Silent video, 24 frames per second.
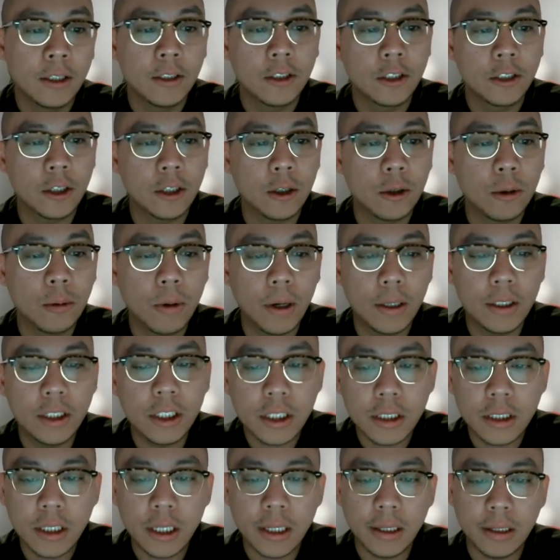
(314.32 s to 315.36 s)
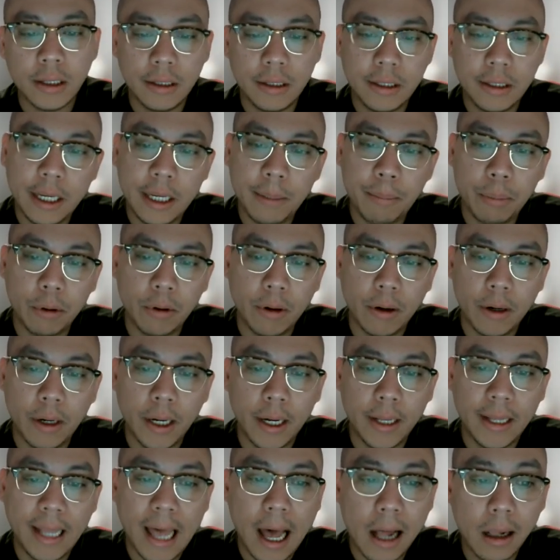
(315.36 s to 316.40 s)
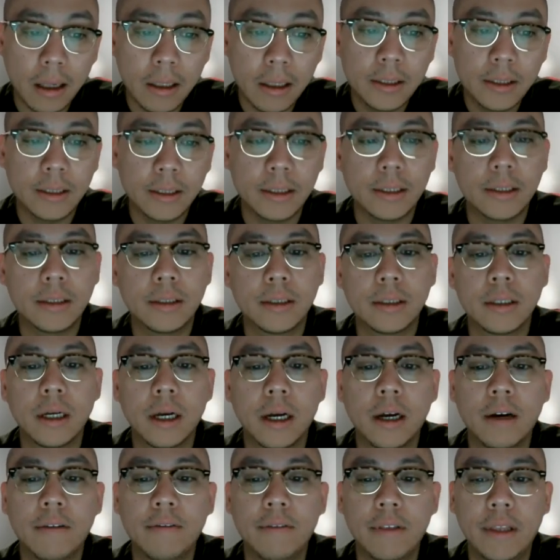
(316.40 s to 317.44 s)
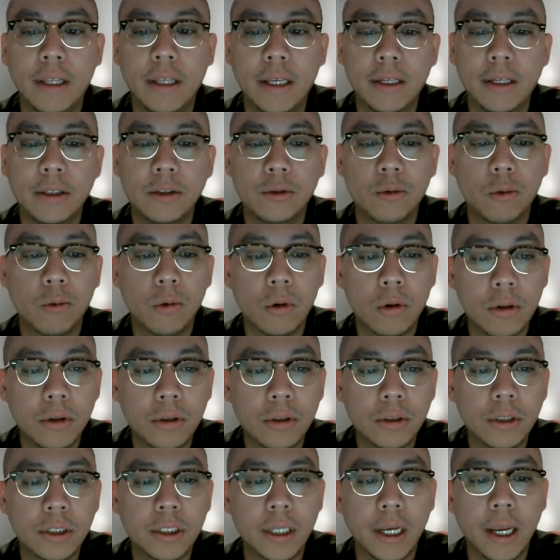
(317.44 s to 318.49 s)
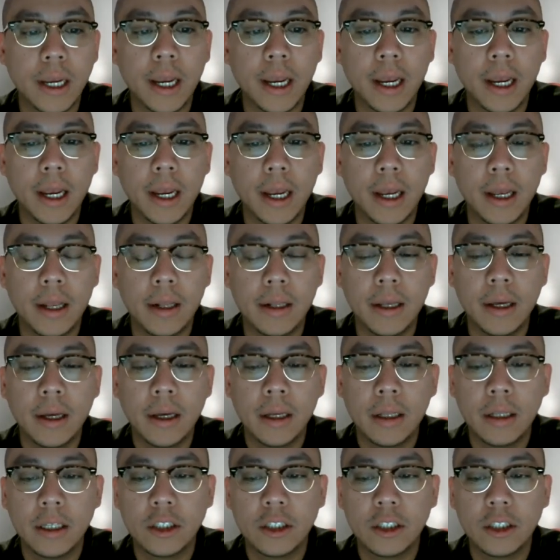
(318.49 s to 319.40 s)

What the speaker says: So just the deeper analysis of these words and